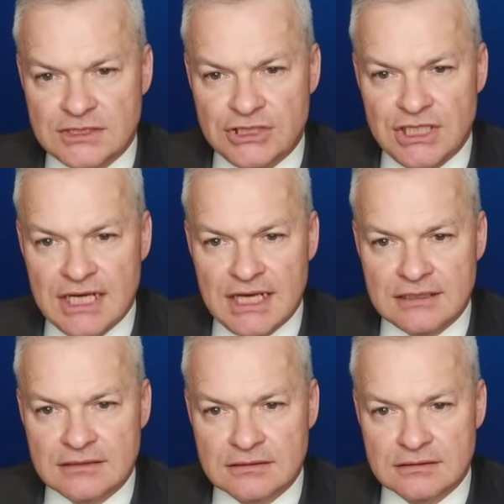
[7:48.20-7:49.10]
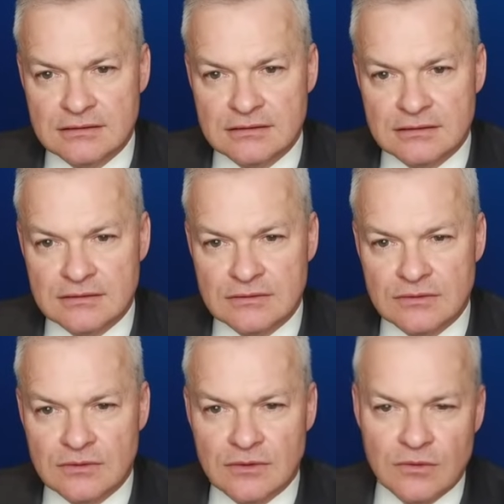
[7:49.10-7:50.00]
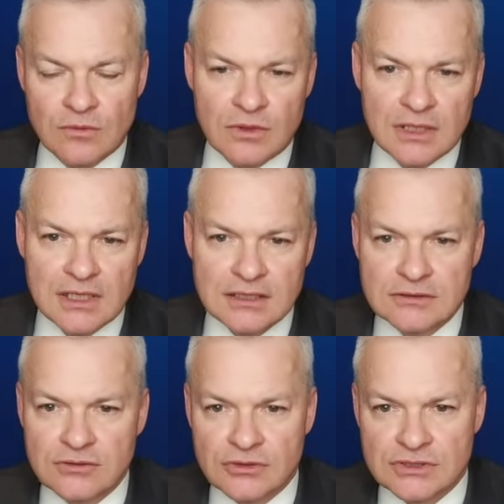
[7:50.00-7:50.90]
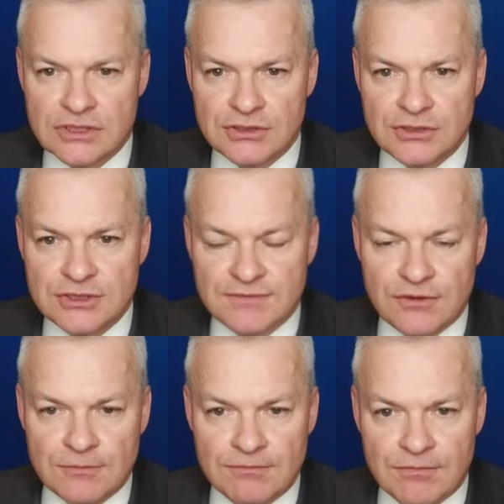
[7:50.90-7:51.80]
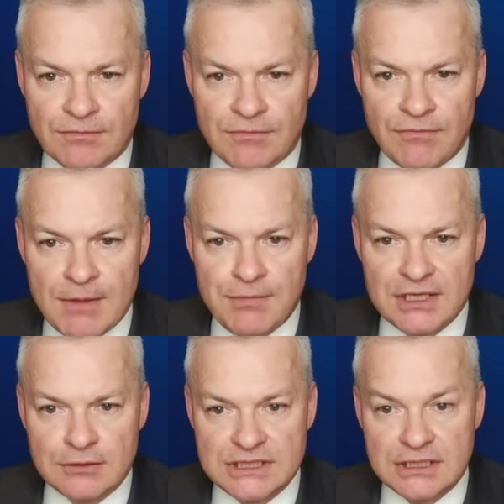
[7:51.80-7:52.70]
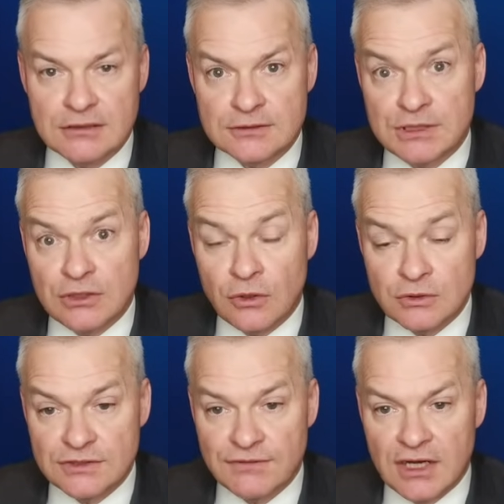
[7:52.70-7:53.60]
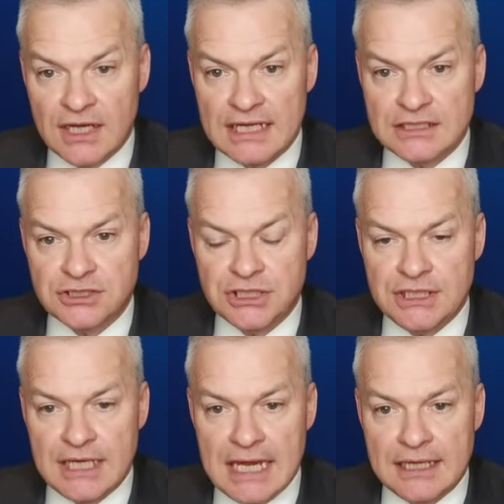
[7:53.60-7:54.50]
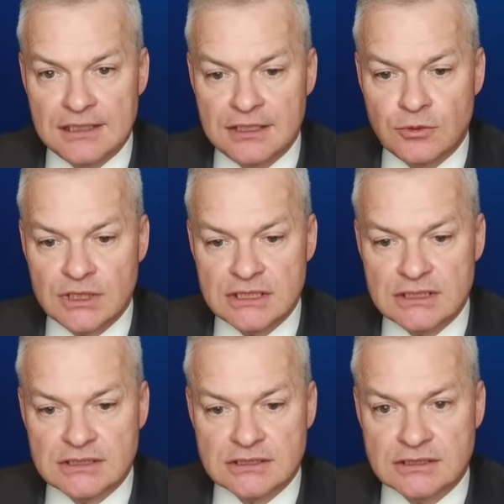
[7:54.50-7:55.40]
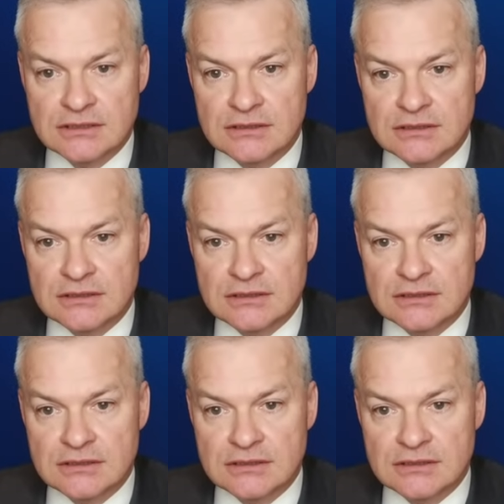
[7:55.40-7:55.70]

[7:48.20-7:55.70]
GN, well, not so useful. They're bingo-y tiles because of ING ending words,